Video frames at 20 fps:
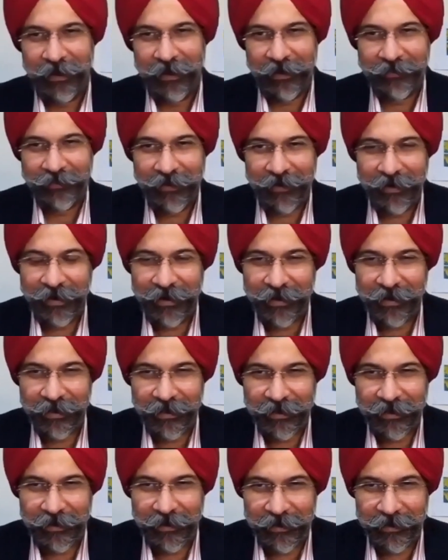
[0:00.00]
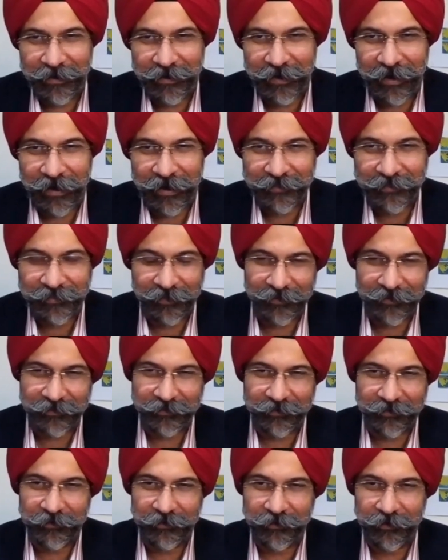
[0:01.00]
and then I, uh, I
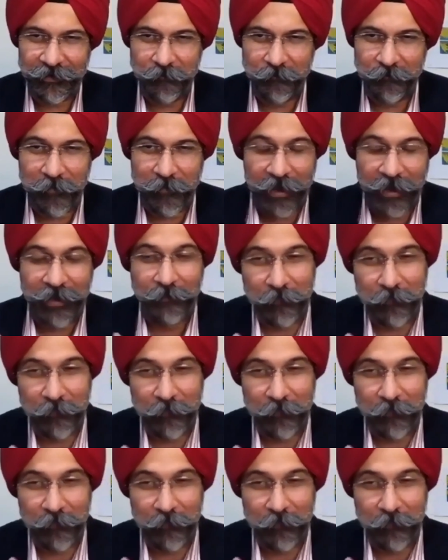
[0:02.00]
think uh, my,